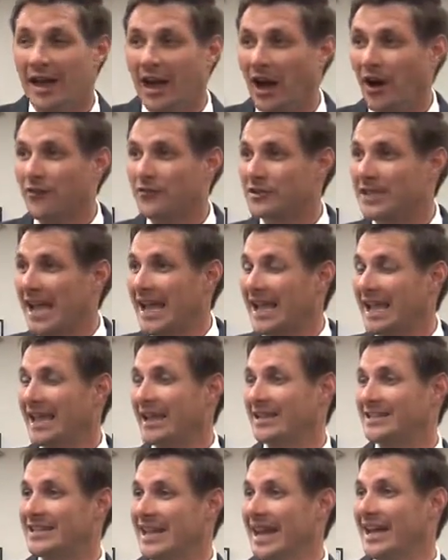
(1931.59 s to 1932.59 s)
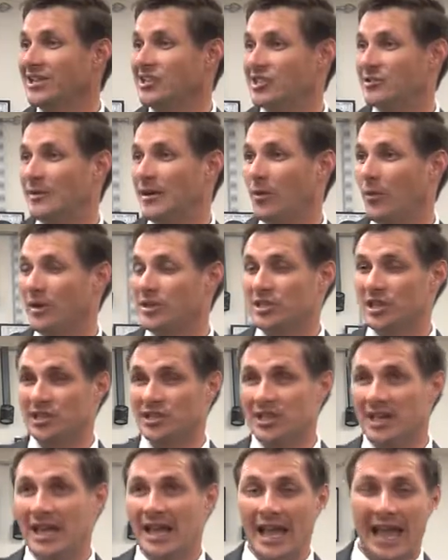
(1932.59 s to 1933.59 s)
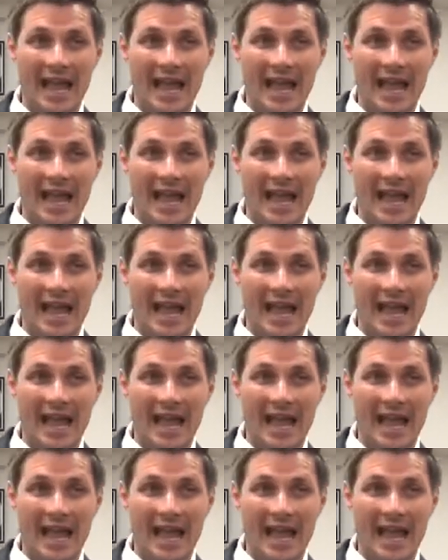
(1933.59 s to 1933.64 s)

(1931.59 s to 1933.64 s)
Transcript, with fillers: of taking a testament which is